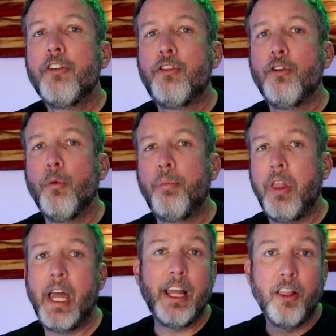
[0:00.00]
to
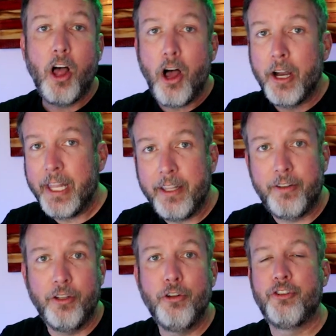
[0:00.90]
play along in the
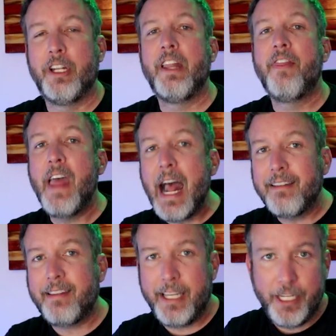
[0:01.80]
delusion, and
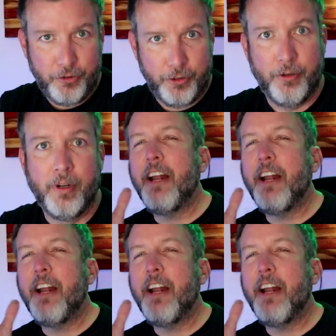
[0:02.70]
that's the issue.